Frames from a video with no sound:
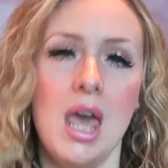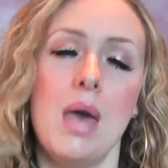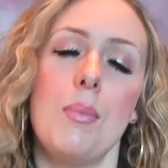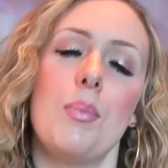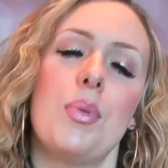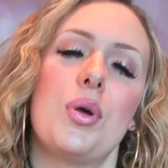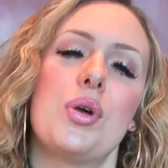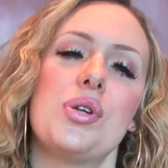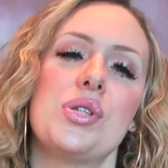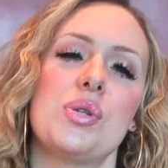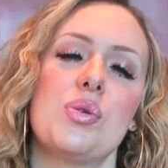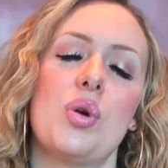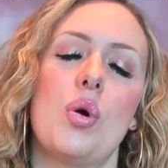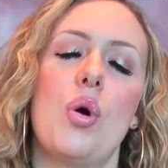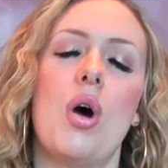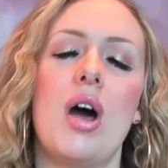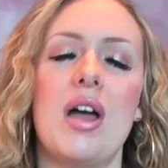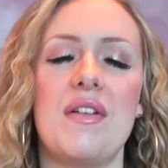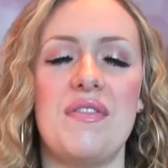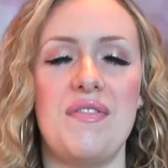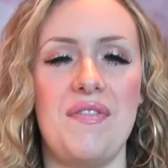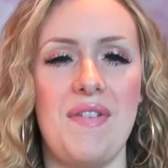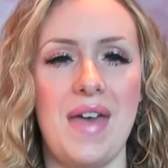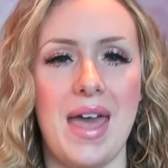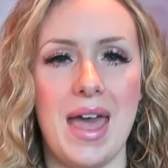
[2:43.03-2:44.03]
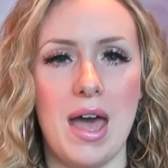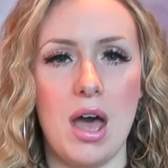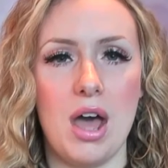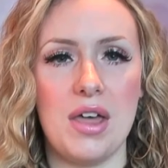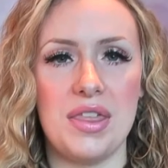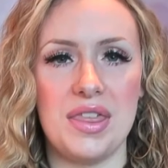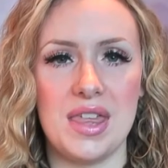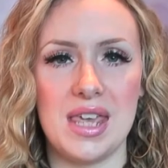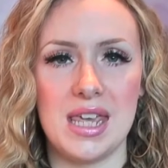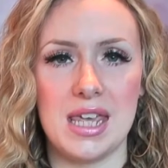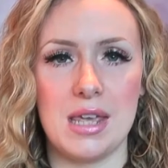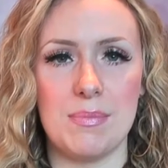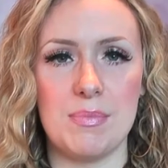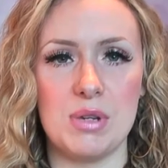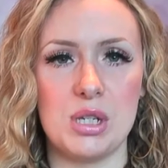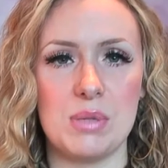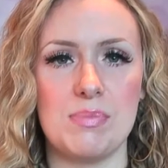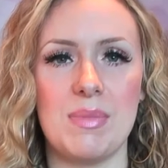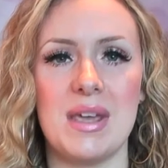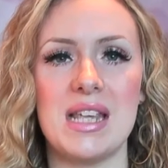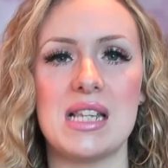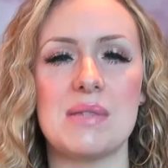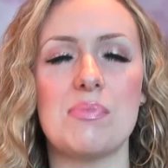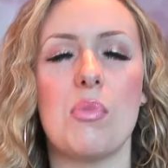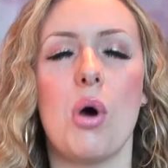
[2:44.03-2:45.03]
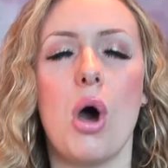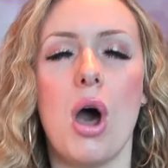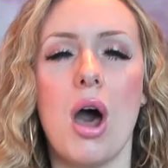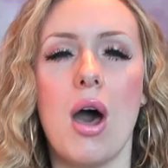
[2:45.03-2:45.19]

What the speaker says: Because I'm quite fair, I think it just makes my